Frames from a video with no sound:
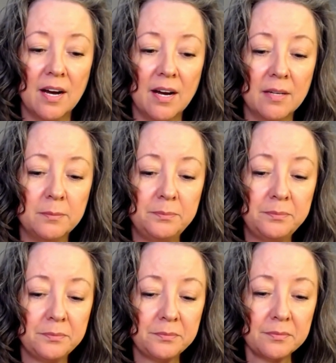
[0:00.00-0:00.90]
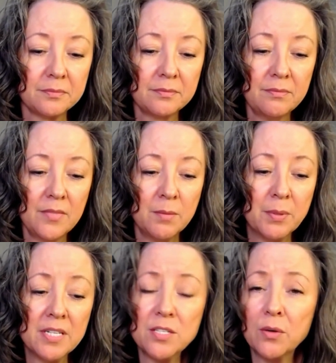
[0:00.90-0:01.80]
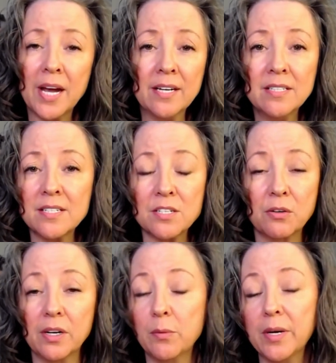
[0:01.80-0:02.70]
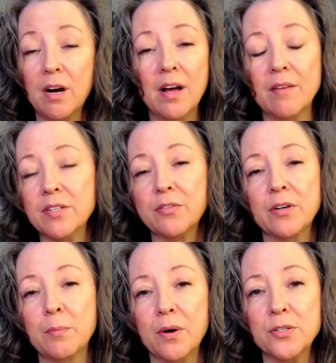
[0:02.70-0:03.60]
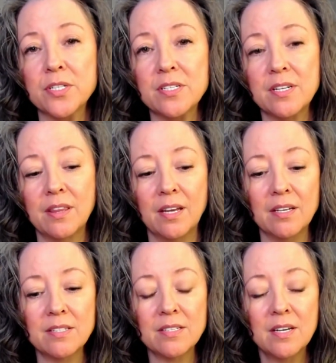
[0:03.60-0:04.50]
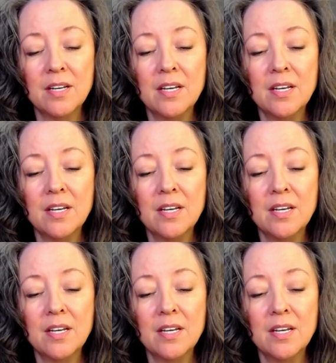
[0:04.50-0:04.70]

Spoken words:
But it's okay to disagree, and we all have different approaches to things.